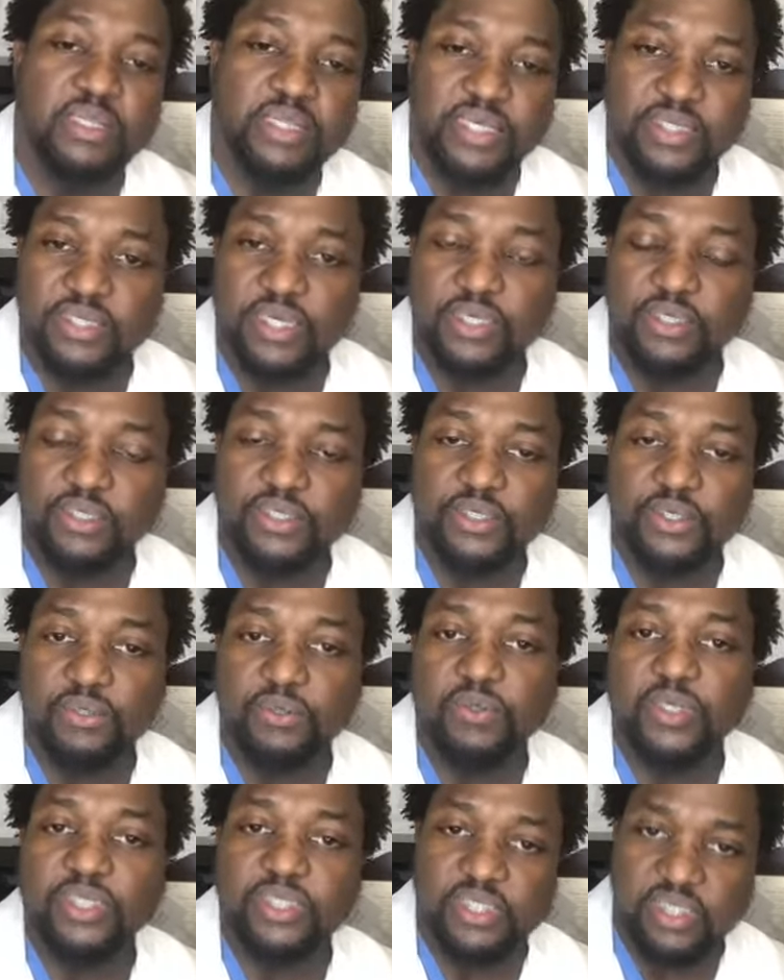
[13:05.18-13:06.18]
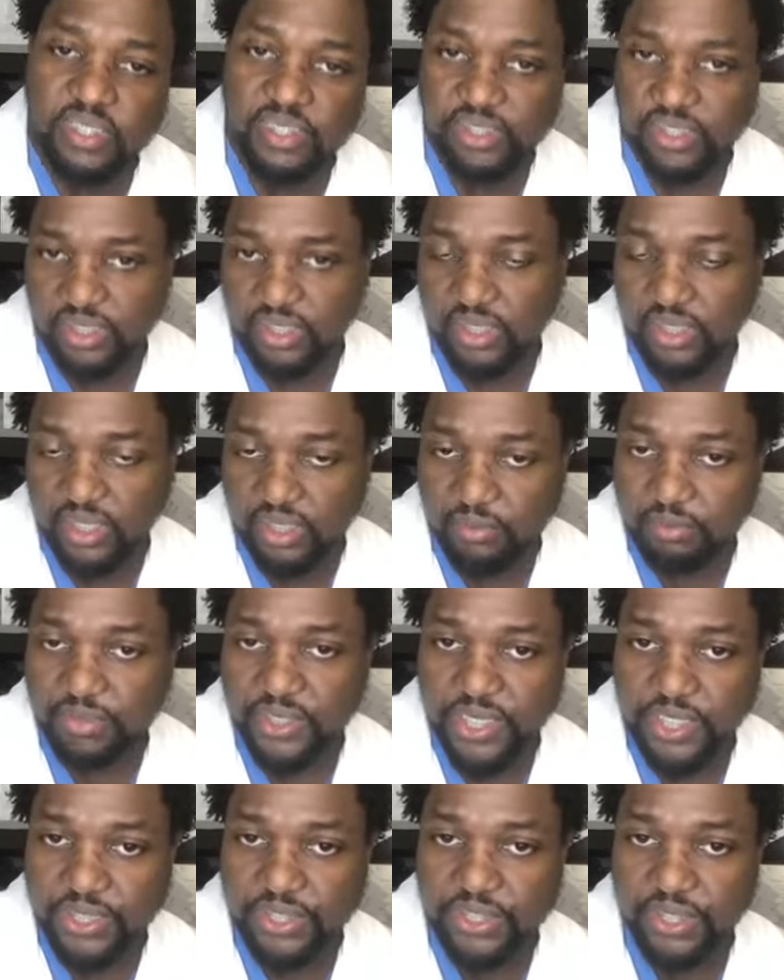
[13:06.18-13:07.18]
that they do and teach in the
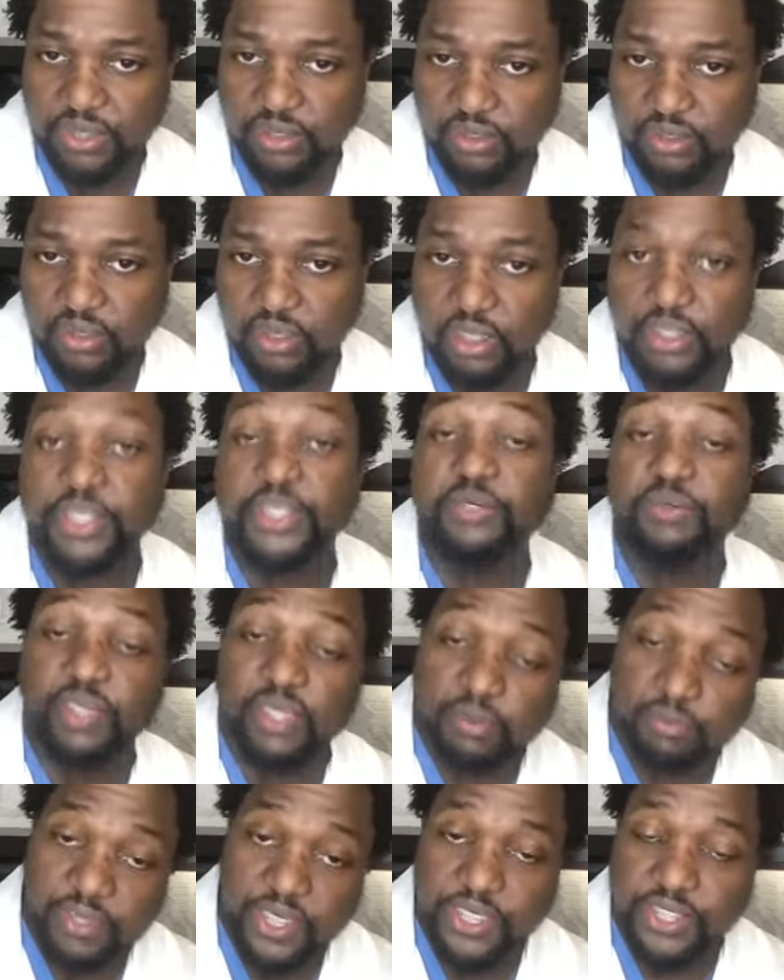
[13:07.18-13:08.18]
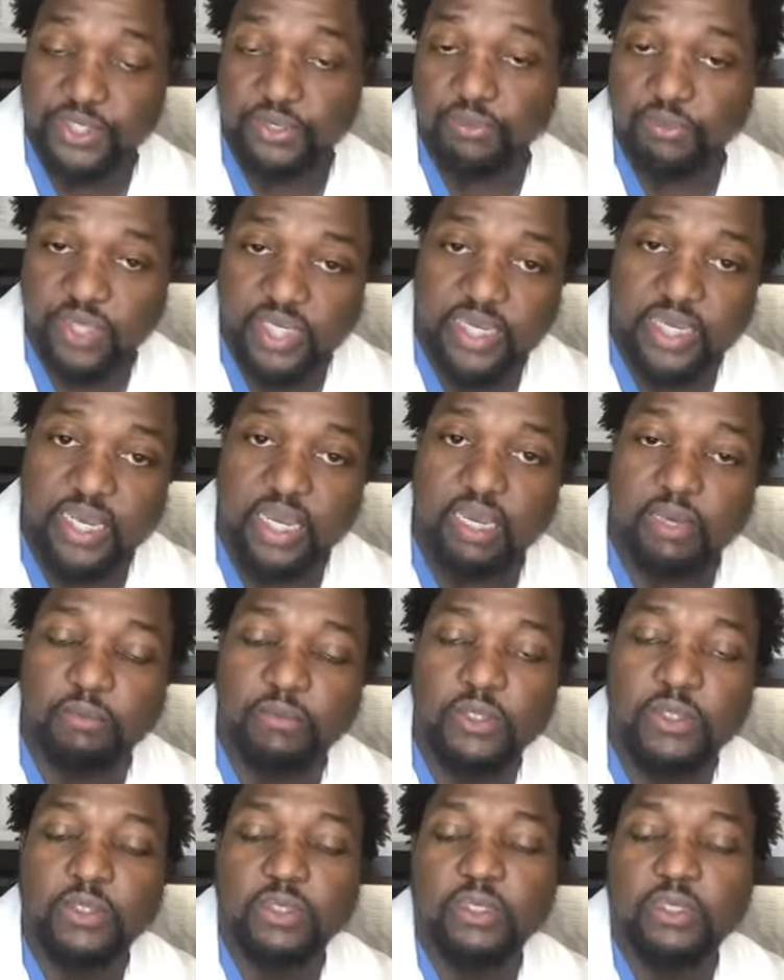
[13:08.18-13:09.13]
acute inpatient rehab